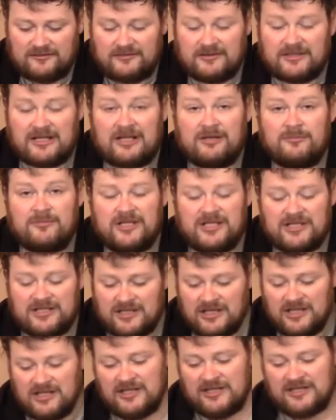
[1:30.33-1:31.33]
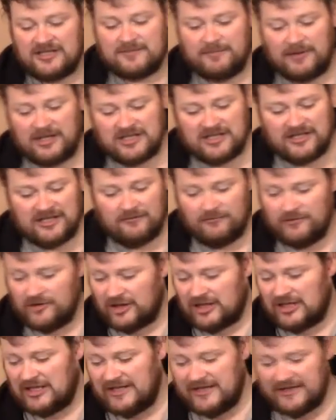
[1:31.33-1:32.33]
that'll be it. Especially then when you're
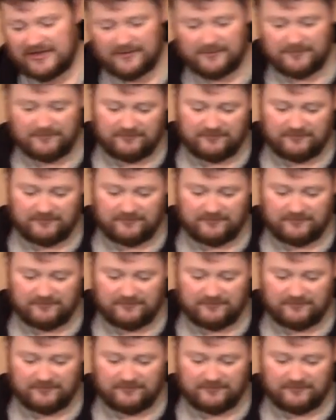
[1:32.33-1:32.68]
cleaning it,